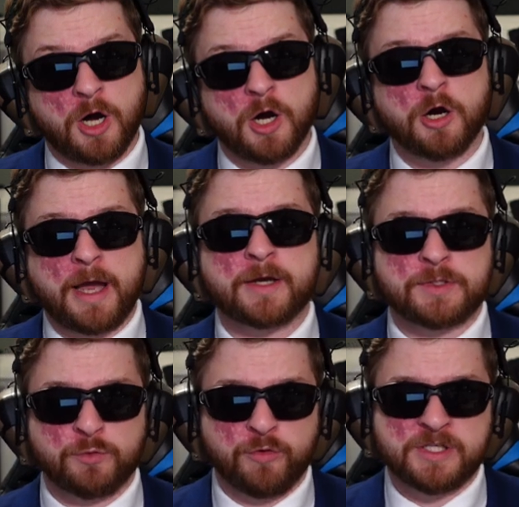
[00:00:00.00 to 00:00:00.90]
are
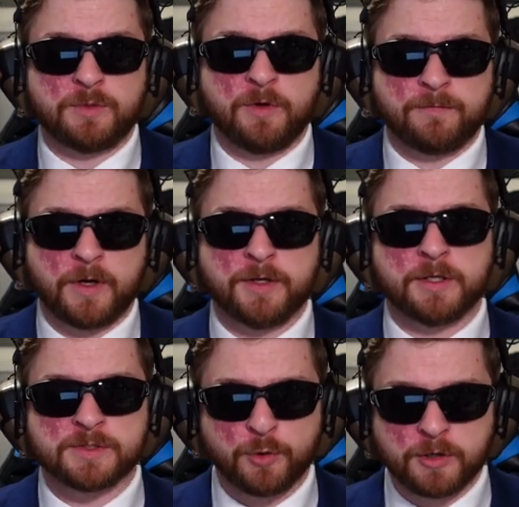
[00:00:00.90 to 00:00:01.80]
actually reasonable for hunting
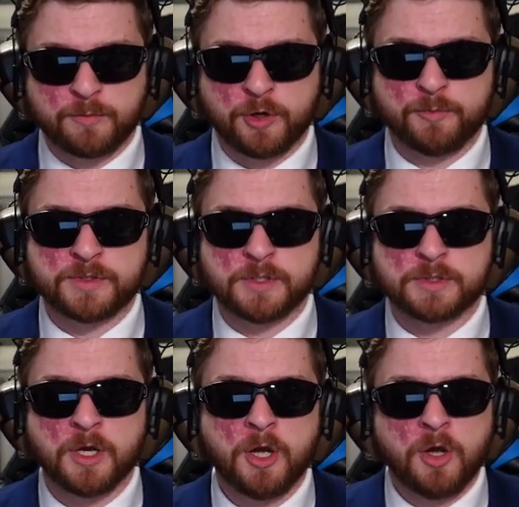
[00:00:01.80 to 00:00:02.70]
and sporting purposes,